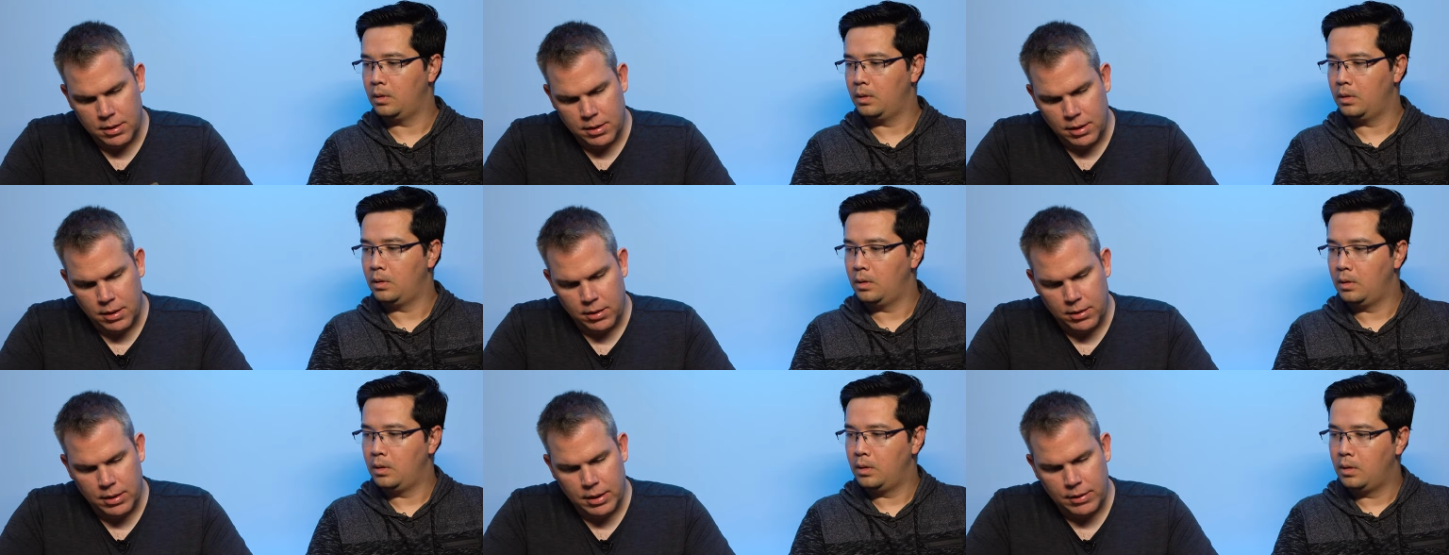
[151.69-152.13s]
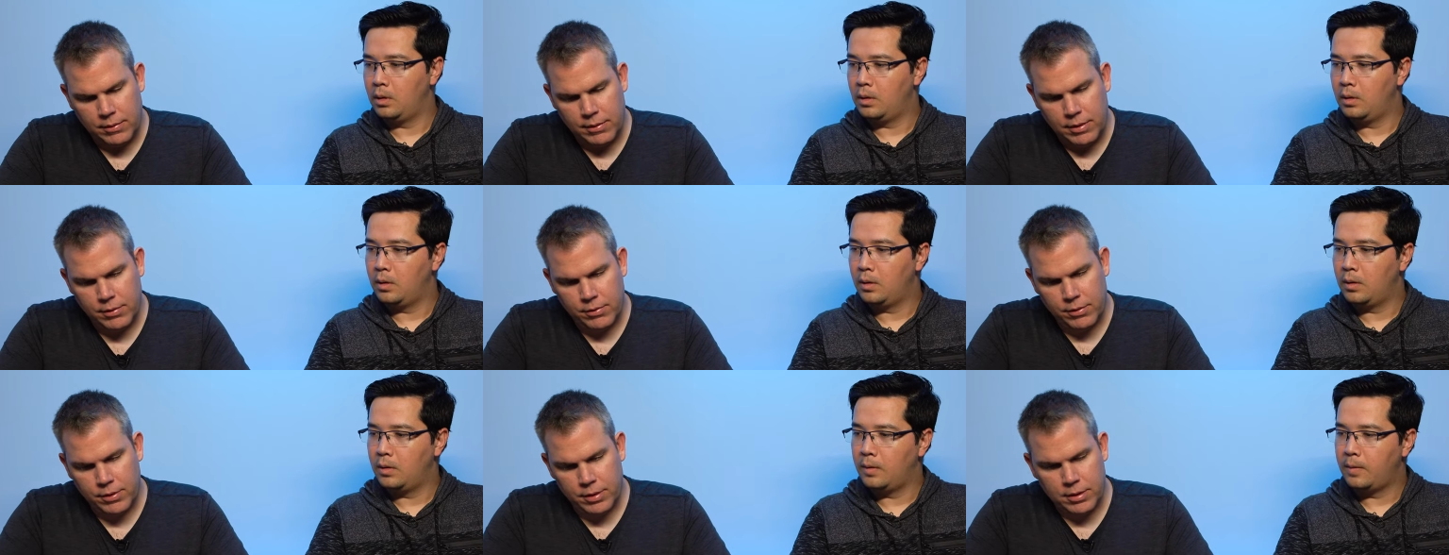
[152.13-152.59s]
Speaker 1: They all have
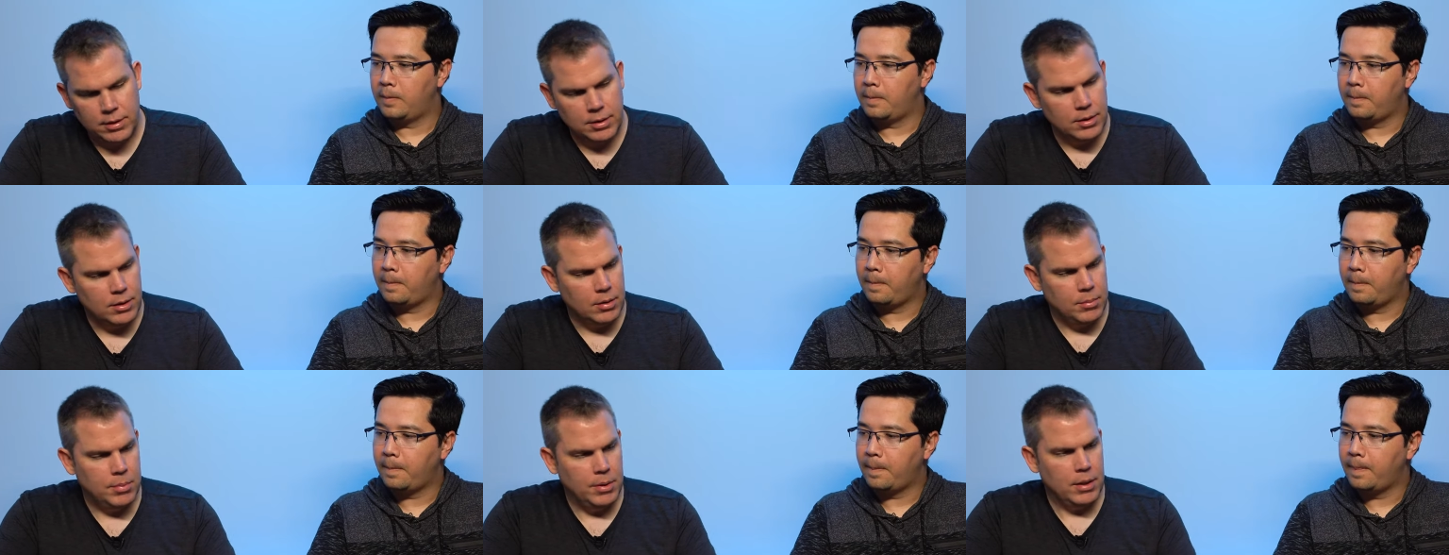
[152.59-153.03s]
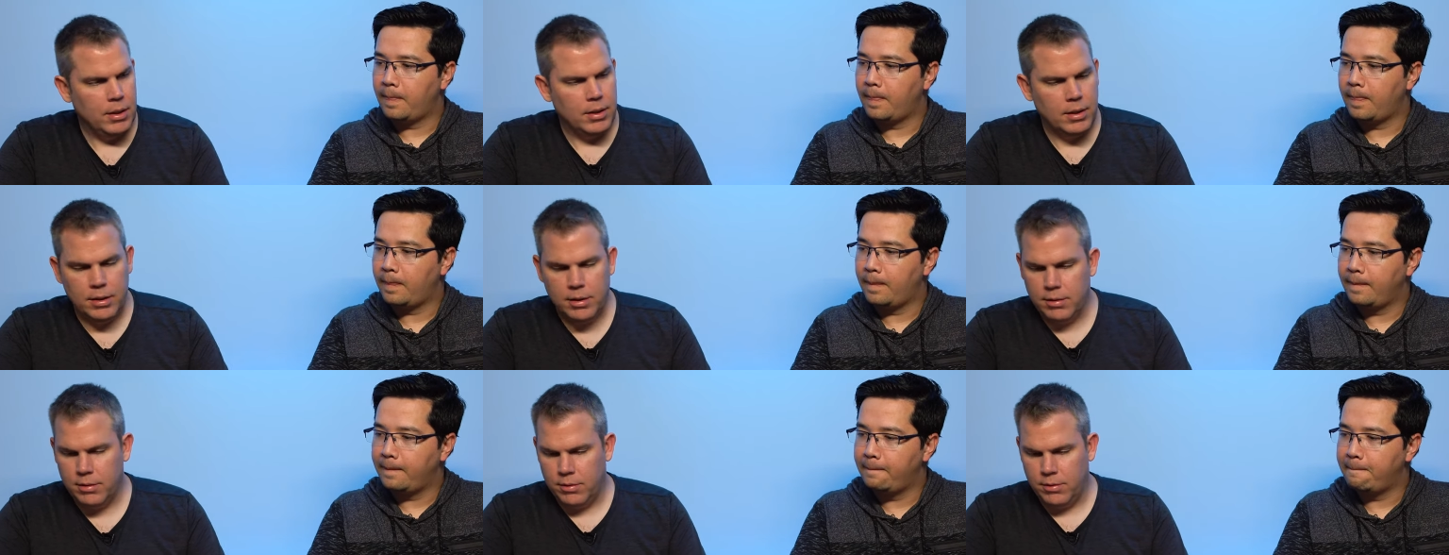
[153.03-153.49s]
different
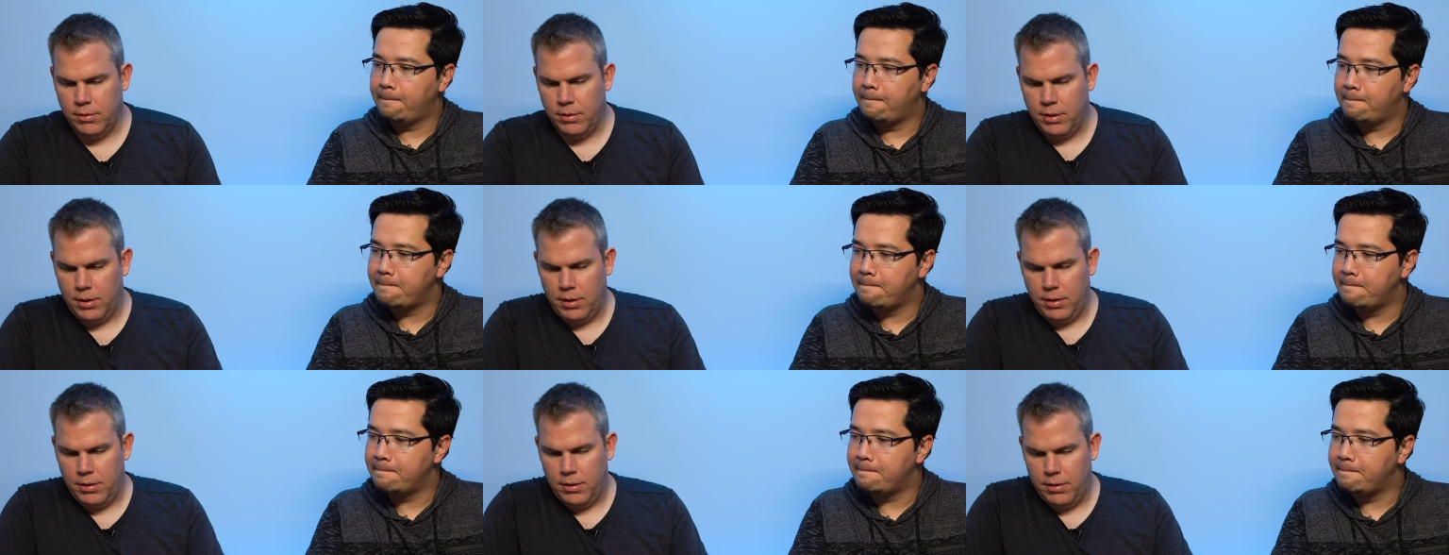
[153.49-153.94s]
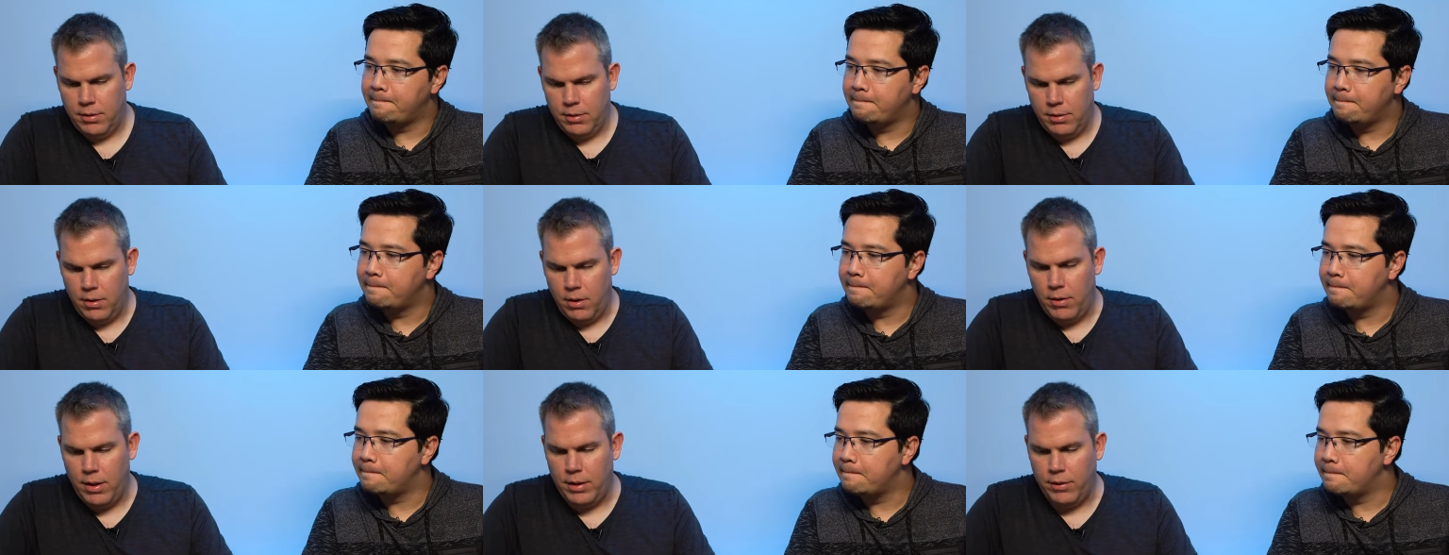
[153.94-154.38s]
abilities. There's only
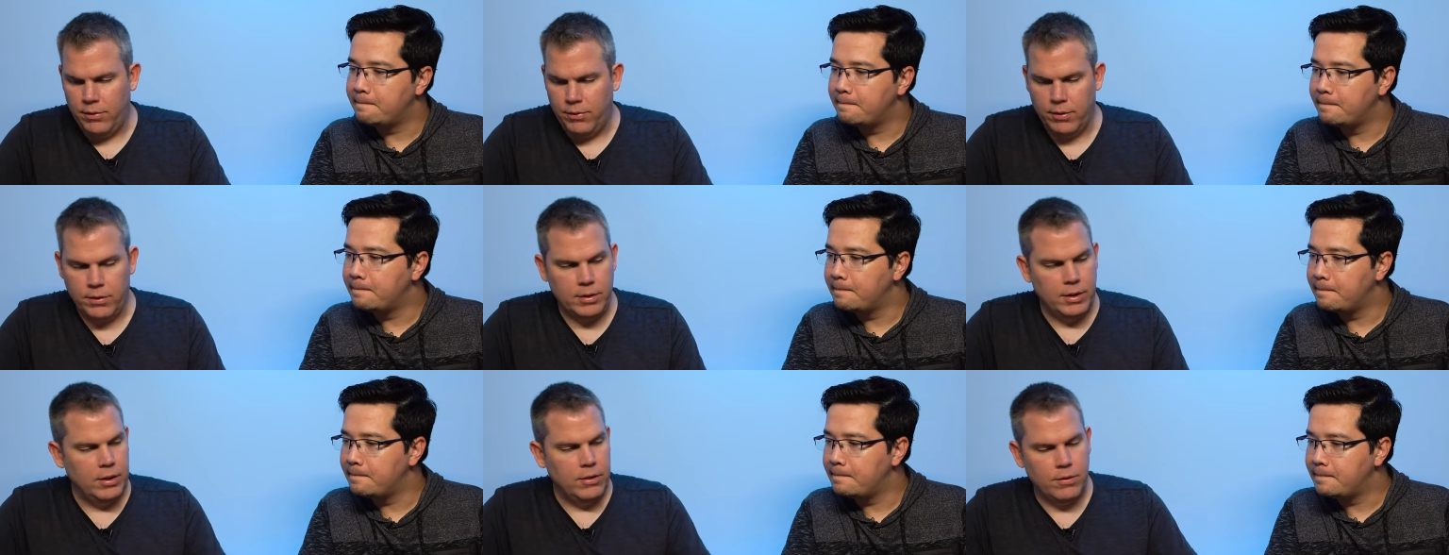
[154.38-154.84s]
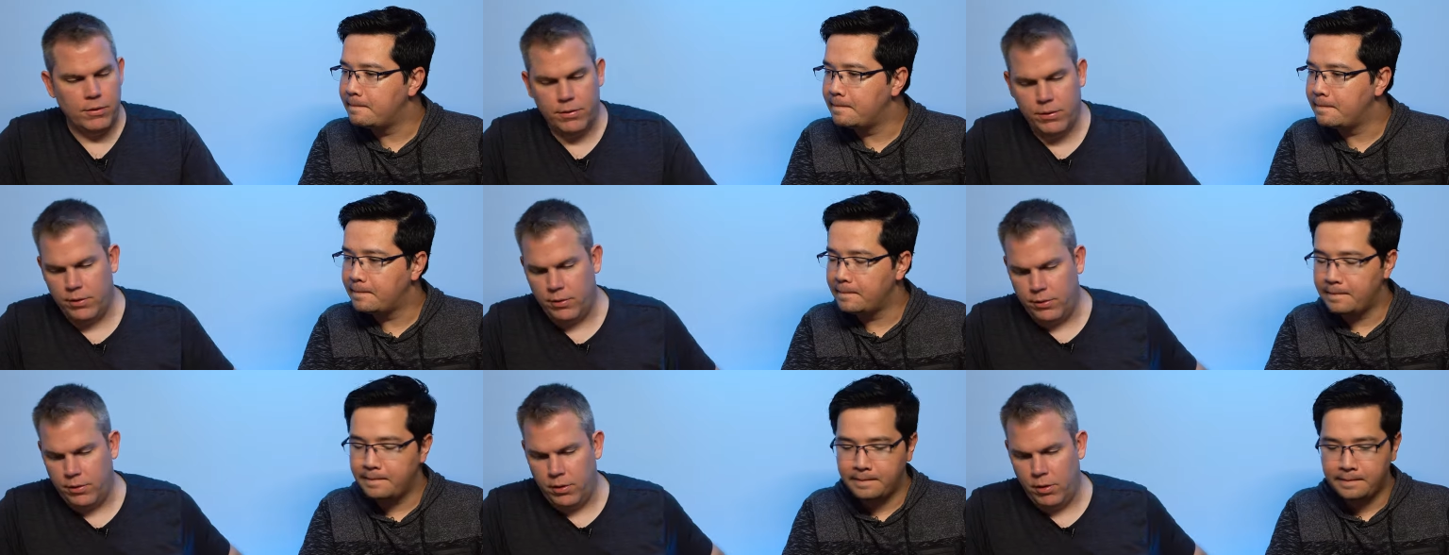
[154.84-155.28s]
these are
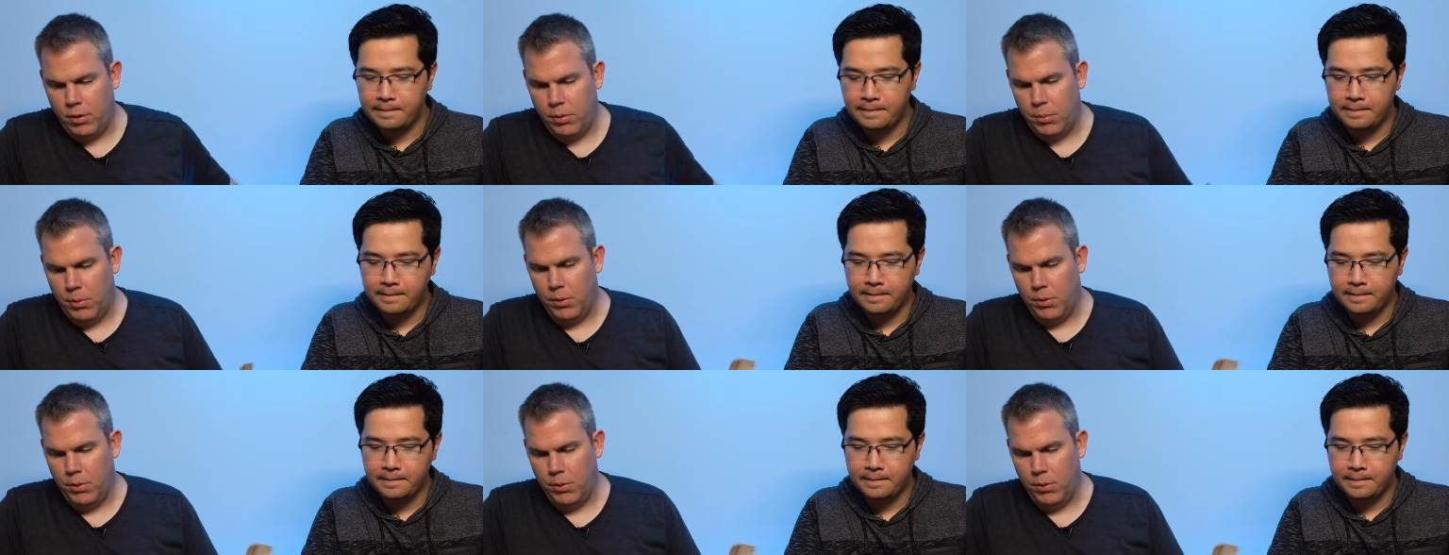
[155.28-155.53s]
for solo